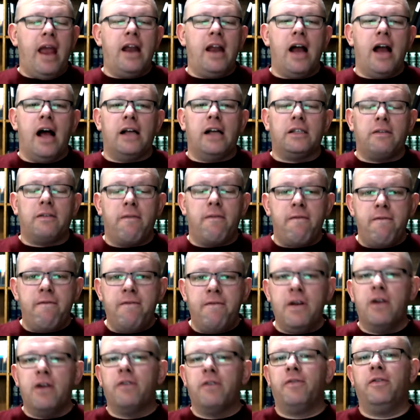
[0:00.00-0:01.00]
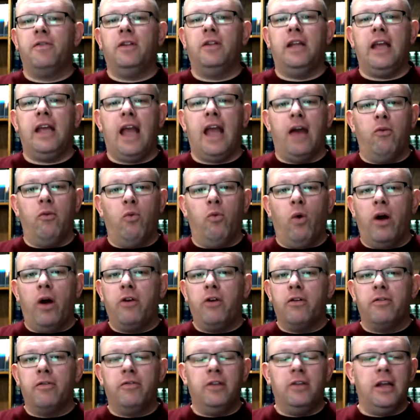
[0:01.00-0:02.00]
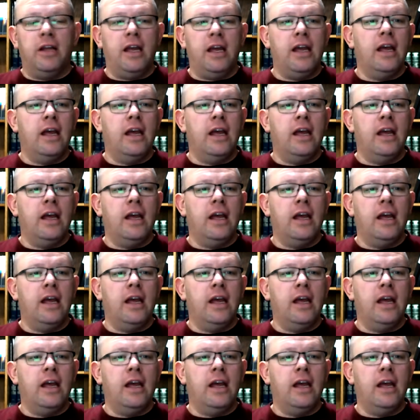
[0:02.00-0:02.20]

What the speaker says: us fearfully and wonderfully.